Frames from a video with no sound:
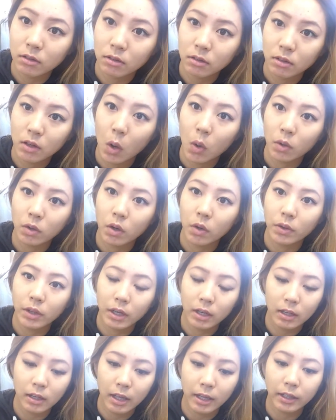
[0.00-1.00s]
don't go
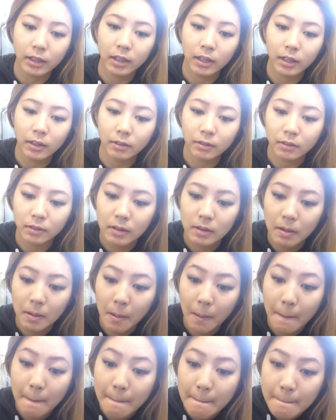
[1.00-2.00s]
there like that.
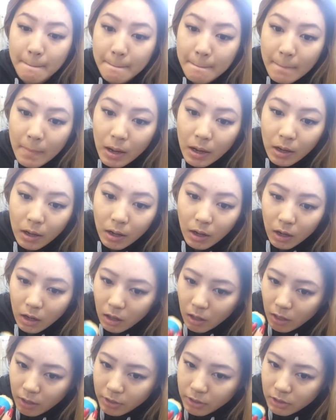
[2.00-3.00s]

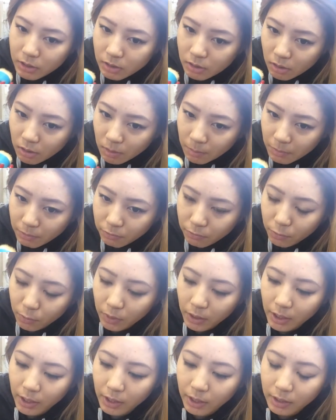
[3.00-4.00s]
I should start on my
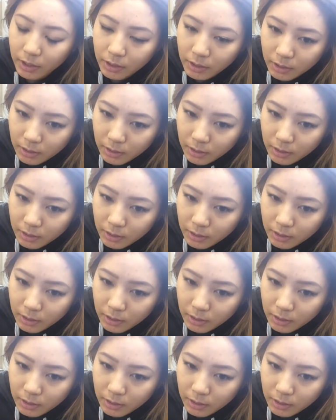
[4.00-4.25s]
forehead.